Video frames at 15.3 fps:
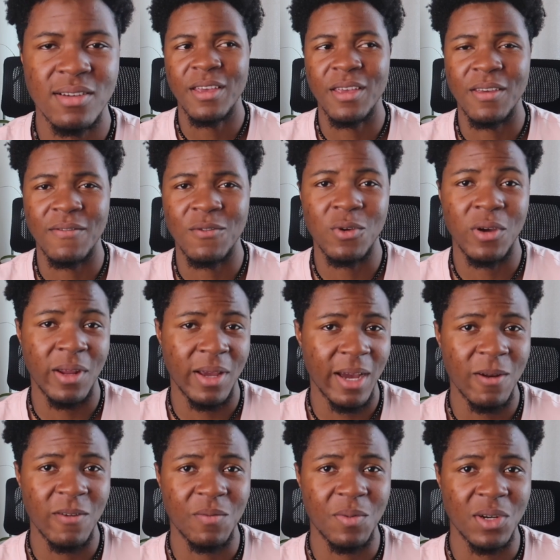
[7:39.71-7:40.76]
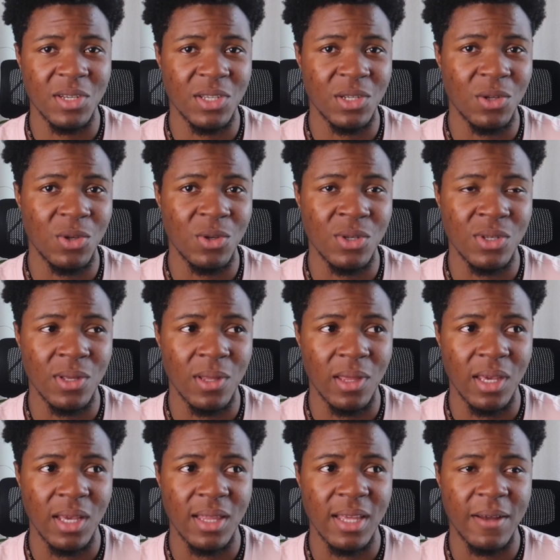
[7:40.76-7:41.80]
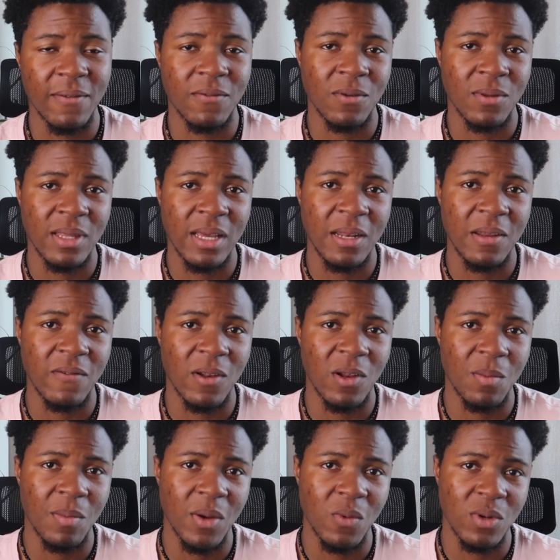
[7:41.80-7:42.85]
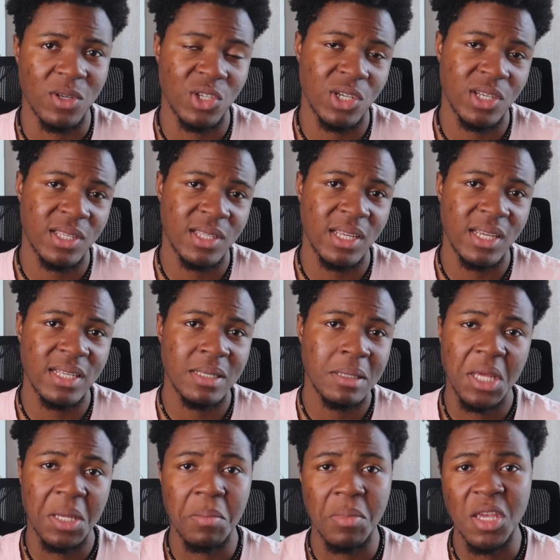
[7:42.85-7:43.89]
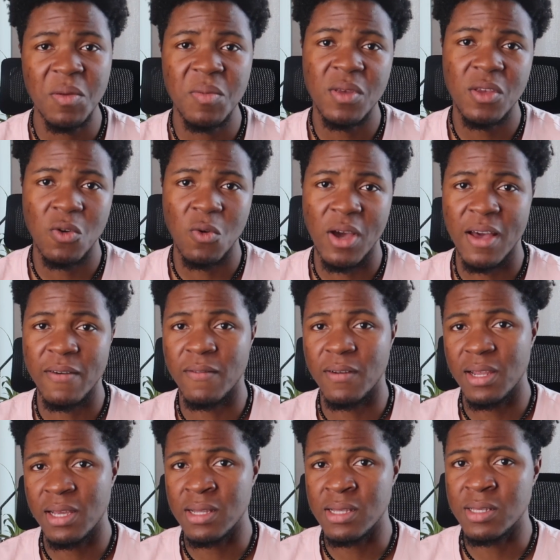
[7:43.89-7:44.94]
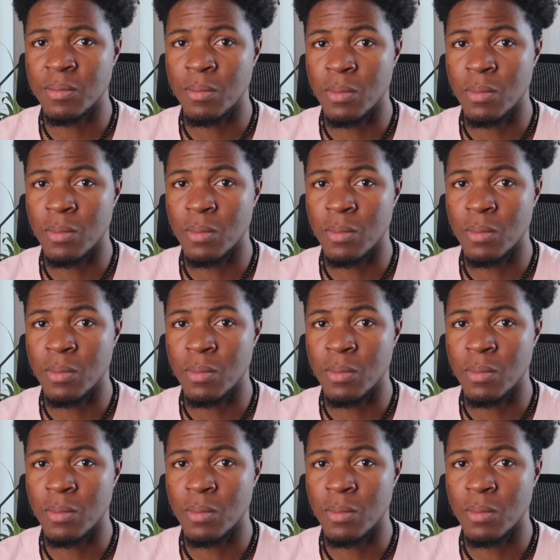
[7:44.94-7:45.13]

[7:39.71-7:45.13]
If you're the kind of person who used to think that front end development was just this, then maybe you have learned